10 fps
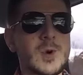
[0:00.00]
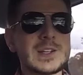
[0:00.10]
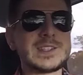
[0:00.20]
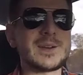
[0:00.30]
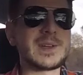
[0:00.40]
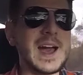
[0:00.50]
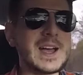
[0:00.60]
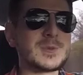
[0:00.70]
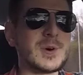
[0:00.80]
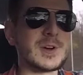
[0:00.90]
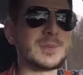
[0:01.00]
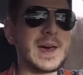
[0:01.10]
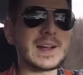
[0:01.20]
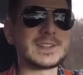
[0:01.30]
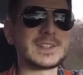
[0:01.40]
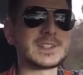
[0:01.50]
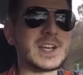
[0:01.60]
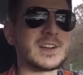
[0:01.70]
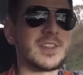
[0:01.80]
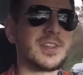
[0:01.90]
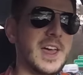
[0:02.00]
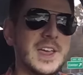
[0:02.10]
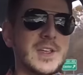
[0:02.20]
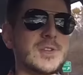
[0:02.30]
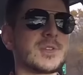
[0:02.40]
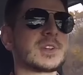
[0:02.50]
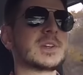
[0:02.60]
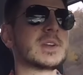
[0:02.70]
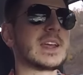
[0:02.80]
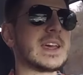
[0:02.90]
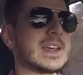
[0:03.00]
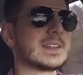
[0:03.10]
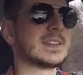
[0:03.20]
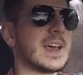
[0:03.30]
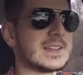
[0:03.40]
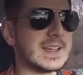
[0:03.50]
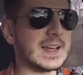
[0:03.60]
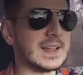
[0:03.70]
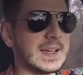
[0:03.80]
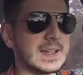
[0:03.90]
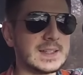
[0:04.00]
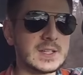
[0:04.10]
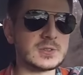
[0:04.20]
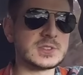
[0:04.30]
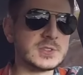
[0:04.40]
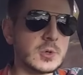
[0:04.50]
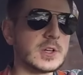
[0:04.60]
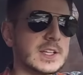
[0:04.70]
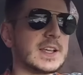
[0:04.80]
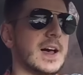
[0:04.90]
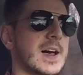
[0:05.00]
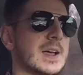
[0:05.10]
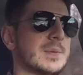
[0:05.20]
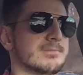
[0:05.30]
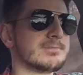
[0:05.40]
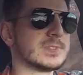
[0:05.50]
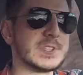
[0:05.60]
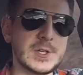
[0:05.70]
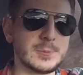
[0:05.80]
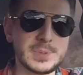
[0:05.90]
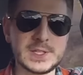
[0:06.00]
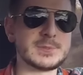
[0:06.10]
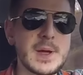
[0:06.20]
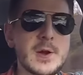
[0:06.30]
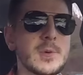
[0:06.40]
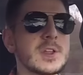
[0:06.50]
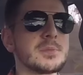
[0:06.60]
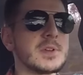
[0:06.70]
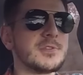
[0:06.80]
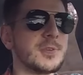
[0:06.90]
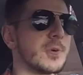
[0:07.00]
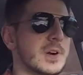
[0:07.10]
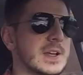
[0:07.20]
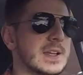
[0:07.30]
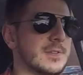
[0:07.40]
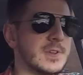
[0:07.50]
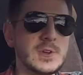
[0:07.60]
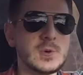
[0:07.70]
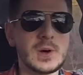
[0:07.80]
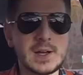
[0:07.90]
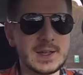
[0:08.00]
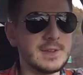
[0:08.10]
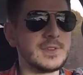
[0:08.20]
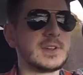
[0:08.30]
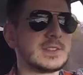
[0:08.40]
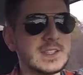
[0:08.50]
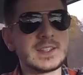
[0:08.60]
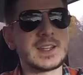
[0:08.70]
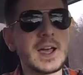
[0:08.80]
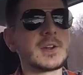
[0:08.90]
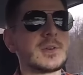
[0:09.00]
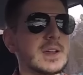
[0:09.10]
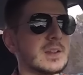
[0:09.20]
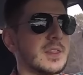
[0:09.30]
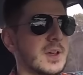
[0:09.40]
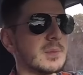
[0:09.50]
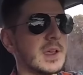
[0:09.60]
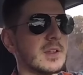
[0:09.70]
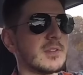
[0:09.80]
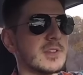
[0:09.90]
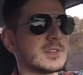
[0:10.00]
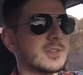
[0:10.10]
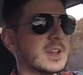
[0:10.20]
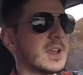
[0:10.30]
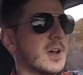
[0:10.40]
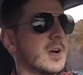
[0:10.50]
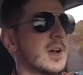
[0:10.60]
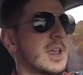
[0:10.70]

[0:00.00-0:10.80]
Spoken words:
What's up, guys? Welcome back to the channel. Thank you for tuning in. Today's kind of like a little story time, so please bear with me for it. If you see the title in the thumbnail of this video,